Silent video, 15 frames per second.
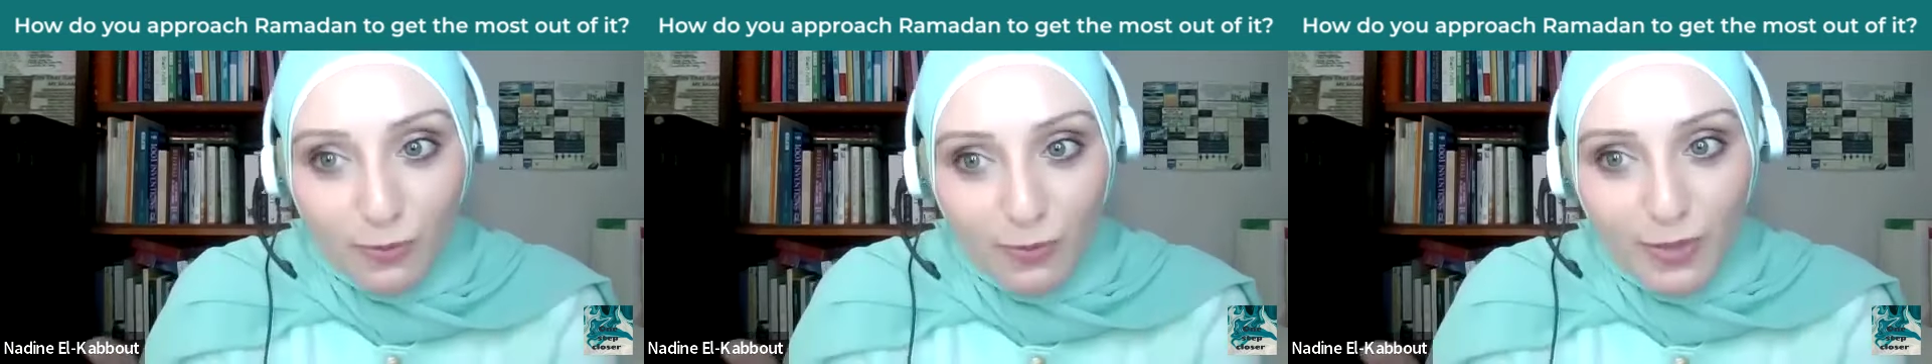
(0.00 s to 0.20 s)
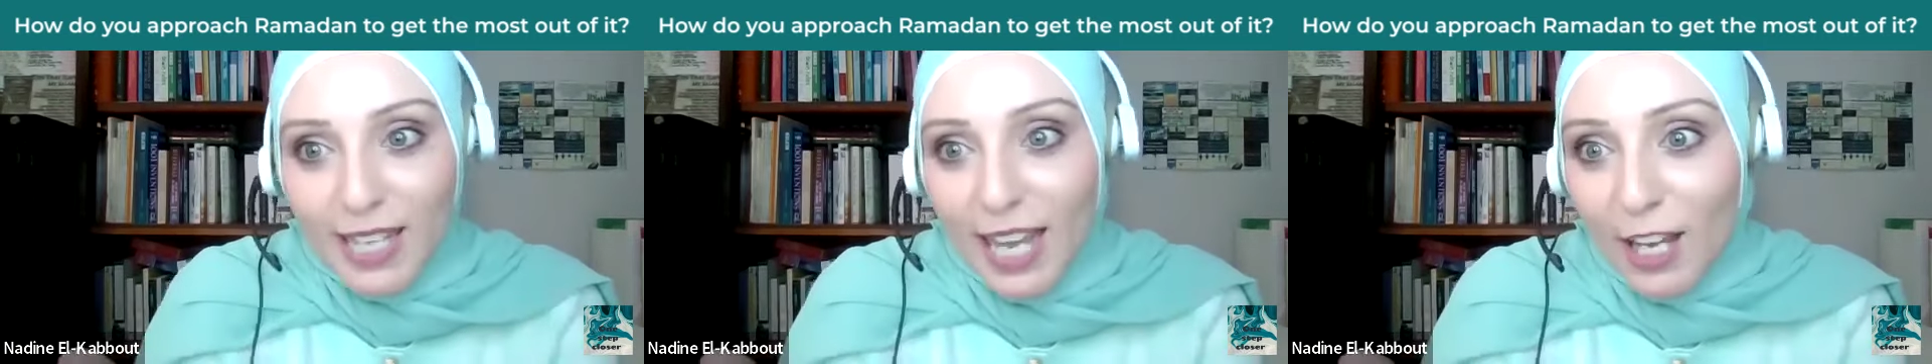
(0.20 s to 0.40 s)

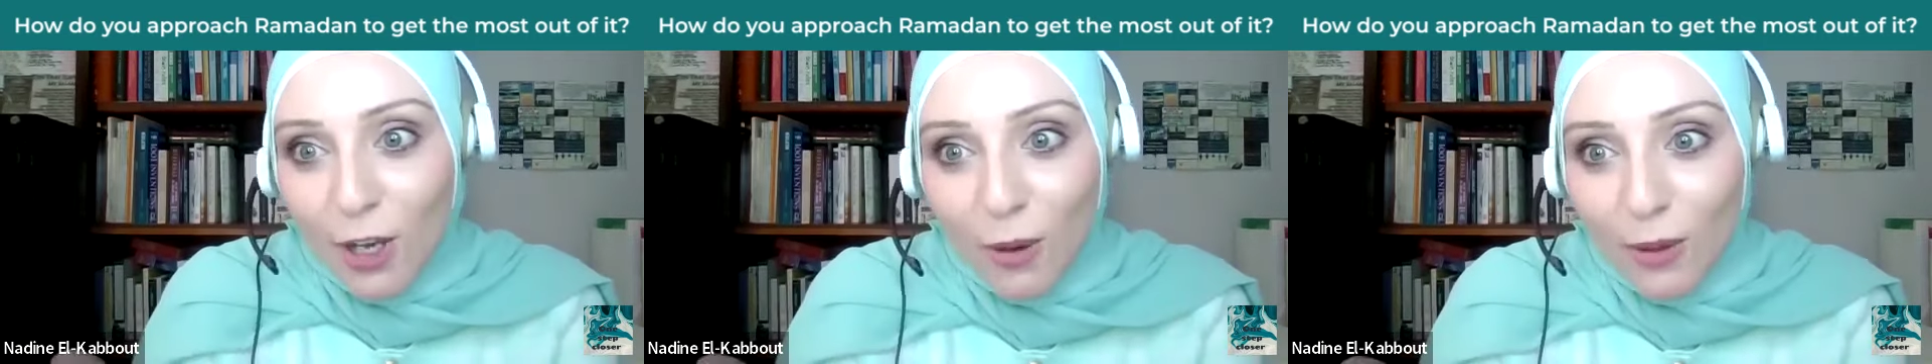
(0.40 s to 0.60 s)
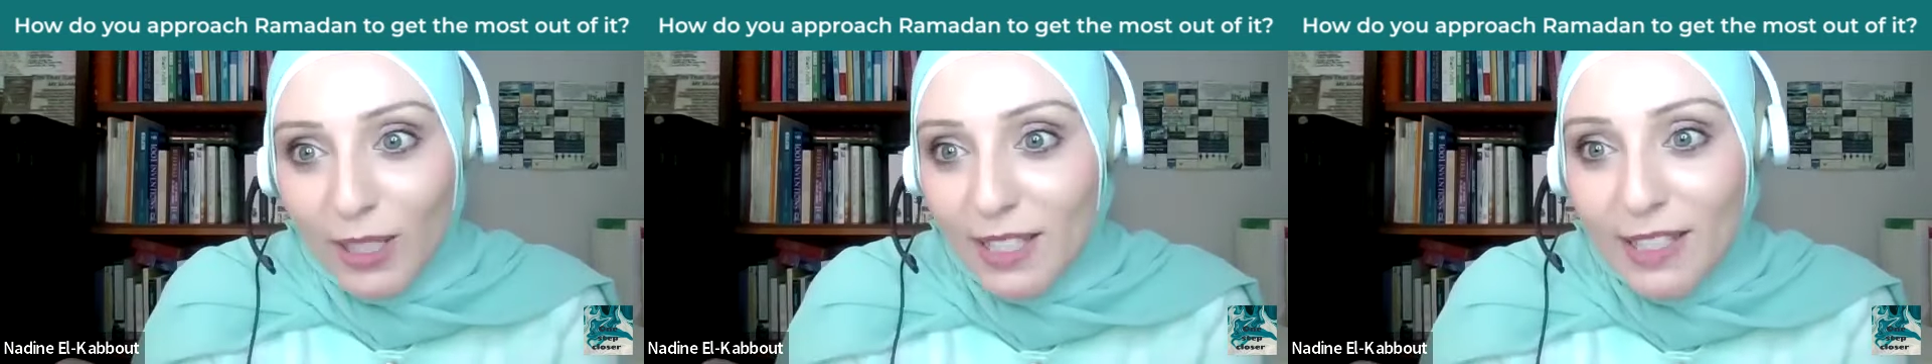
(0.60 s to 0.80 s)
say,
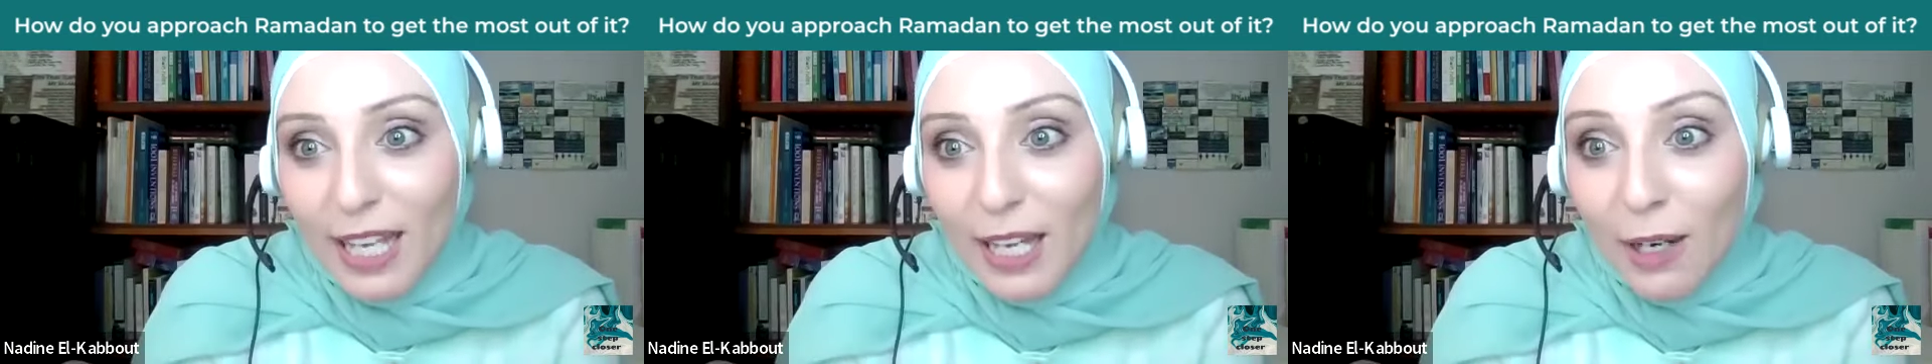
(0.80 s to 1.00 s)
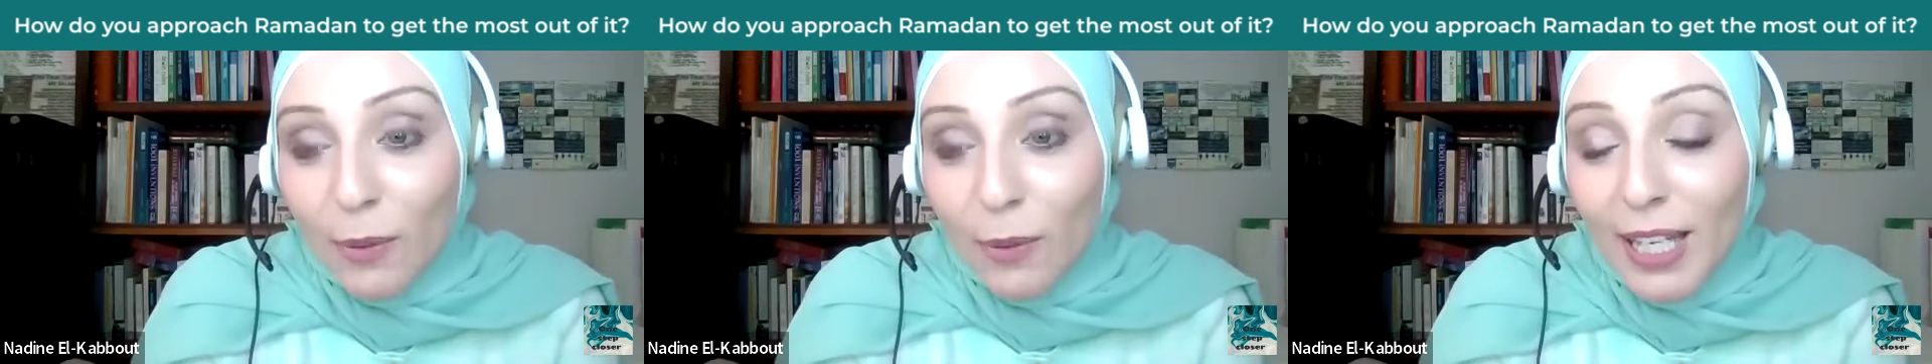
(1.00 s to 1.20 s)
going to
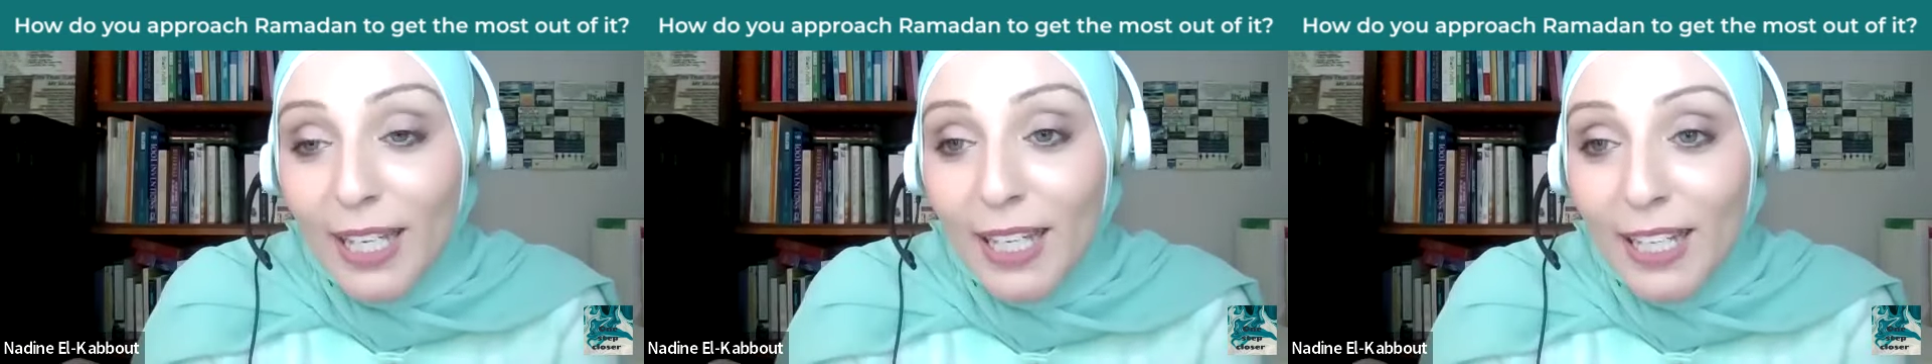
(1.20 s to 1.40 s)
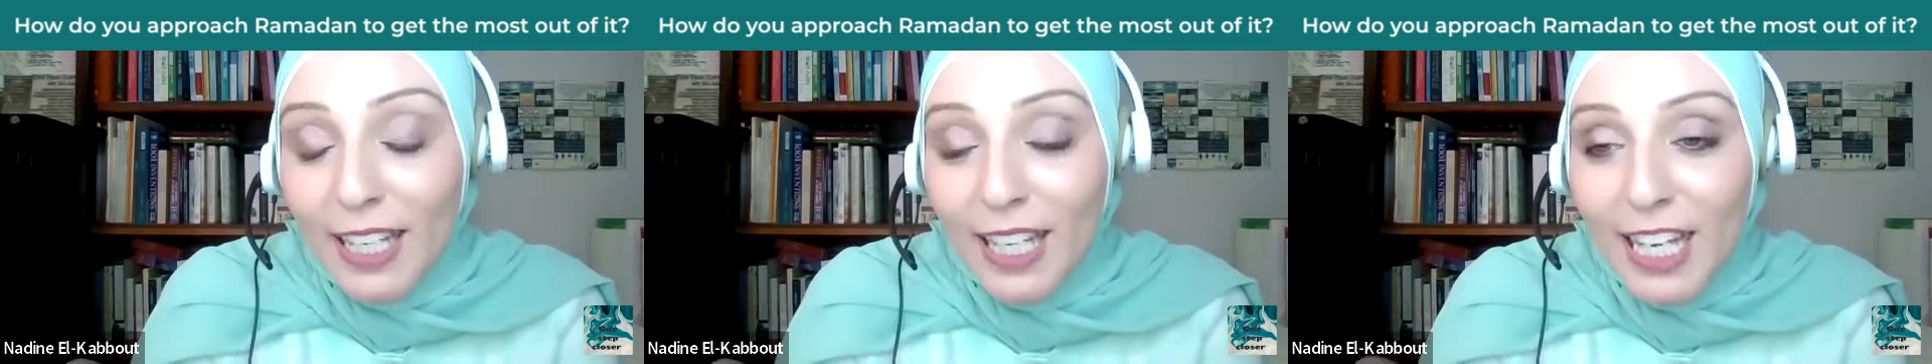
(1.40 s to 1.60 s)

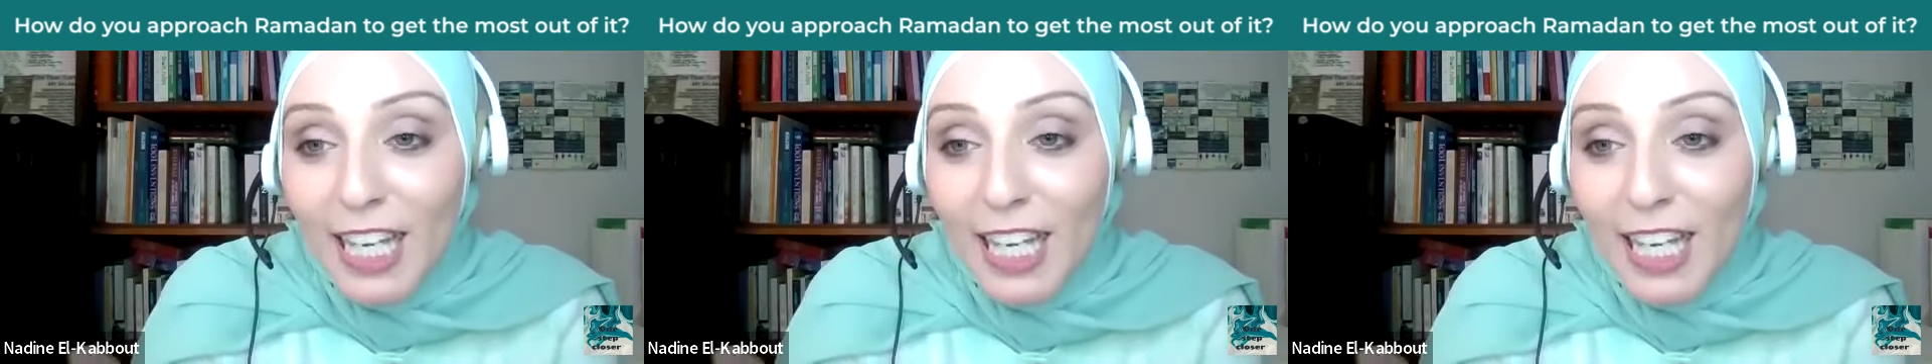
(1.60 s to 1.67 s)
Taraweeh,